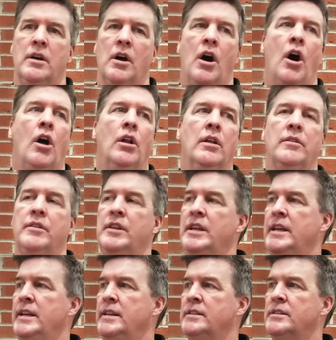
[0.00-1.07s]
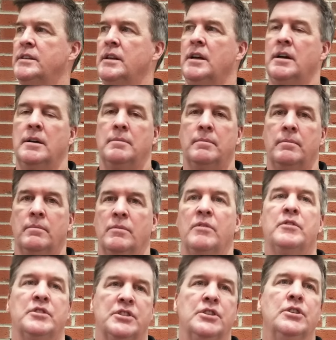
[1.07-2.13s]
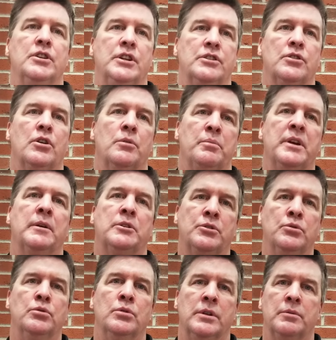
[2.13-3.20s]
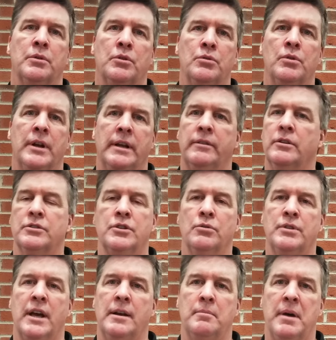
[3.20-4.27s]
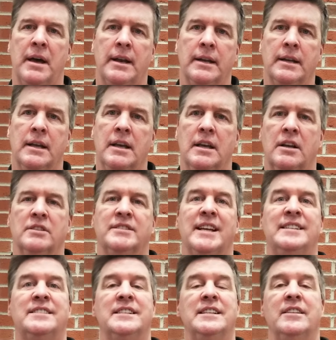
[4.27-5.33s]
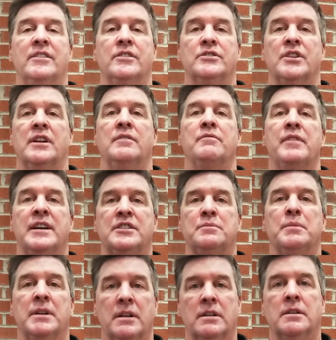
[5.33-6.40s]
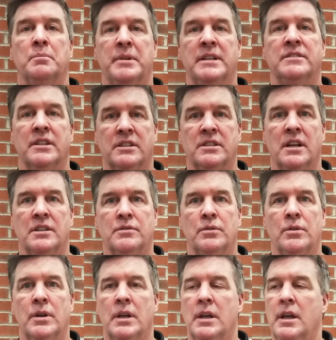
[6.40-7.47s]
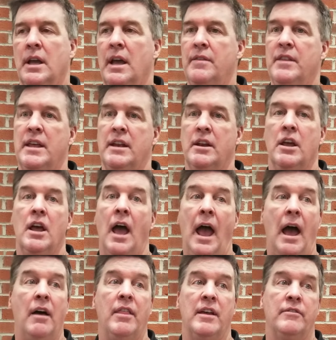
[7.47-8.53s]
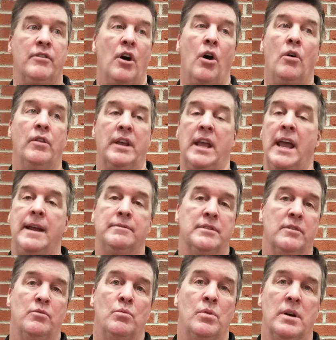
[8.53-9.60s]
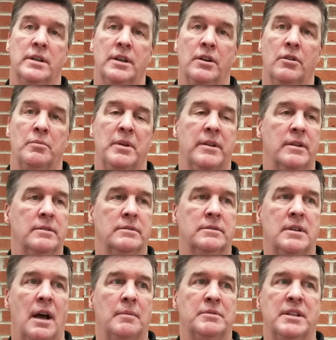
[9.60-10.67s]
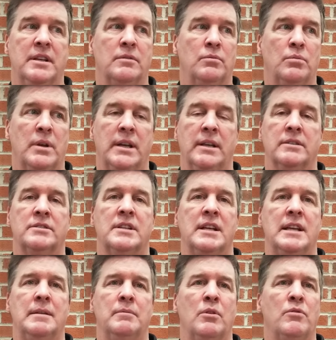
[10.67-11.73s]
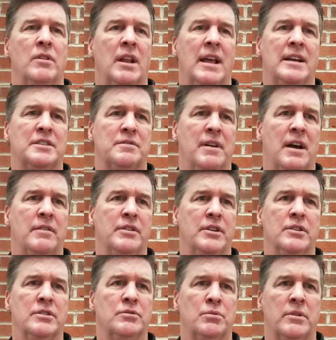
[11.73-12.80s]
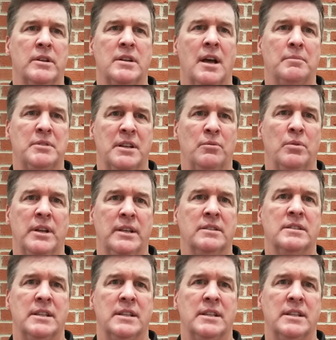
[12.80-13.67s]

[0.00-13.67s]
All of these facilities are a big tool in recruiting. There's no doubt about it, because they see that there's an investment to being successful. And then how they all the games they've won, you know, been the top 10 winningest team over the last 5 years, one of the top 10 winningest